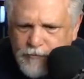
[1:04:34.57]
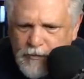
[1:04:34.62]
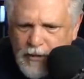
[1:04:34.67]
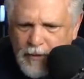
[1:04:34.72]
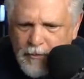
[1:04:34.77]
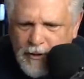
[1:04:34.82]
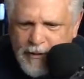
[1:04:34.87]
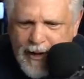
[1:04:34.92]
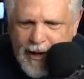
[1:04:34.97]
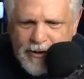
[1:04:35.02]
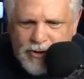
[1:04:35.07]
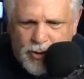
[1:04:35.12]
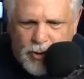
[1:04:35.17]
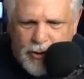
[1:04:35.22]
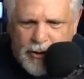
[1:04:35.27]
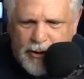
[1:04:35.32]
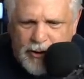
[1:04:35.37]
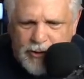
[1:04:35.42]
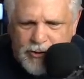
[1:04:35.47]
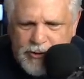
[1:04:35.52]
But yeah, 2
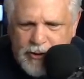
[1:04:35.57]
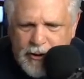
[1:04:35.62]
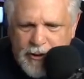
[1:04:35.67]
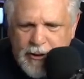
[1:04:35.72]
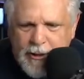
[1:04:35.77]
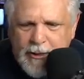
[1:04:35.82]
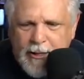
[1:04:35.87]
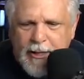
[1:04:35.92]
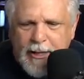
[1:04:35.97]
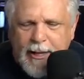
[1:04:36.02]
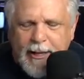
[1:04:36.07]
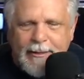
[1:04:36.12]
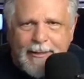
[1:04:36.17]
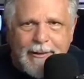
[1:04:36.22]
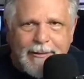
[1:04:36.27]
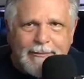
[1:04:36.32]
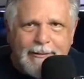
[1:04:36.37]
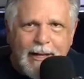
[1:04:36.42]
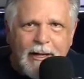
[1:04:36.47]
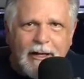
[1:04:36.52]
heaters,
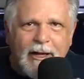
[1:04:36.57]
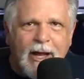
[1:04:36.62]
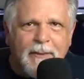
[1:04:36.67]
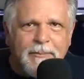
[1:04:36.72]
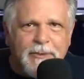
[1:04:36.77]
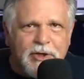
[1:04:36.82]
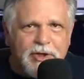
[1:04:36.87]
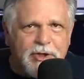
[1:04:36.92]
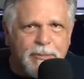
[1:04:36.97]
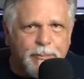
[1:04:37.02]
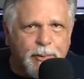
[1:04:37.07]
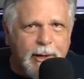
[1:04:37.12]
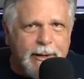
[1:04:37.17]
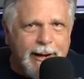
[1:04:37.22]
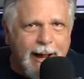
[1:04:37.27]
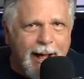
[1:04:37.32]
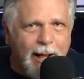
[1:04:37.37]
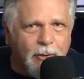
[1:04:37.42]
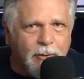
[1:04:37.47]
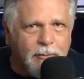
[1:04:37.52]
that'll help you to spread
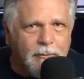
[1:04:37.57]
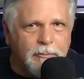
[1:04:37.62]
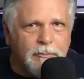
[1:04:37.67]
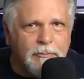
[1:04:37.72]
out,